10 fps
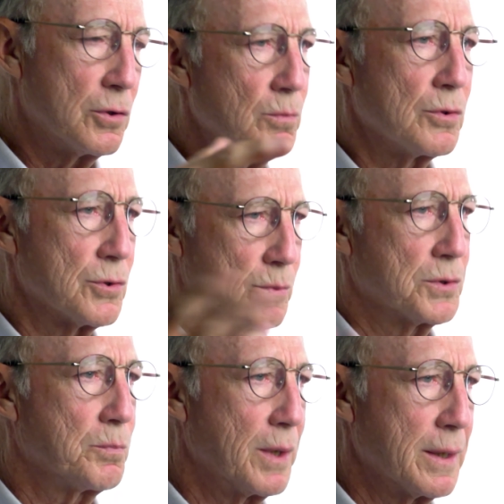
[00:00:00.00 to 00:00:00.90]
tumors were
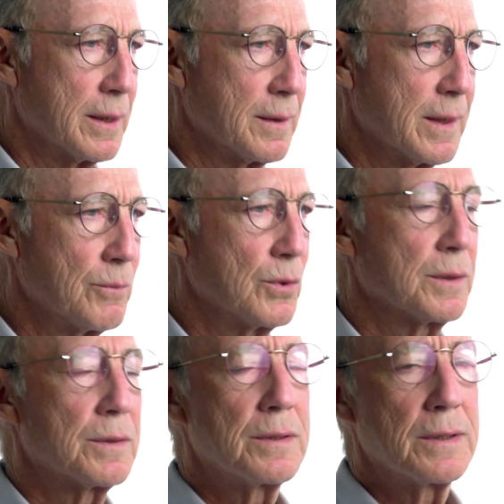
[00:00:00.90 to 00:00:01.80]
spreading. They
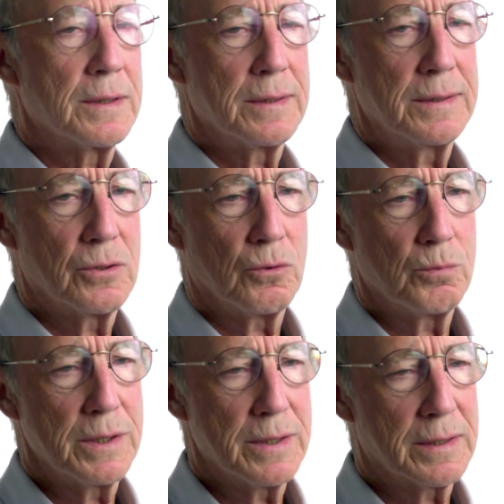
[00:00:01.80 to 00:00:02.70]
went, uh, he told
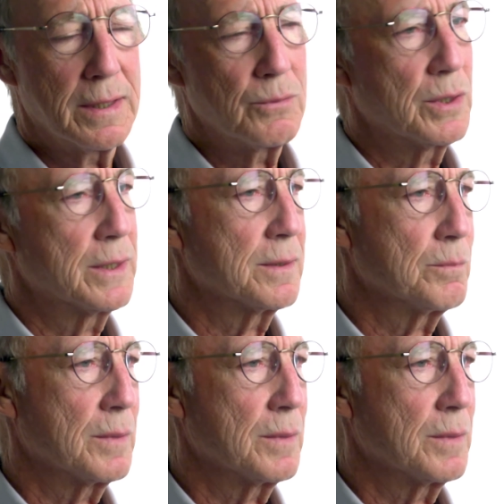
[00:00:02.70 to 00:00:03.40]
me that they went into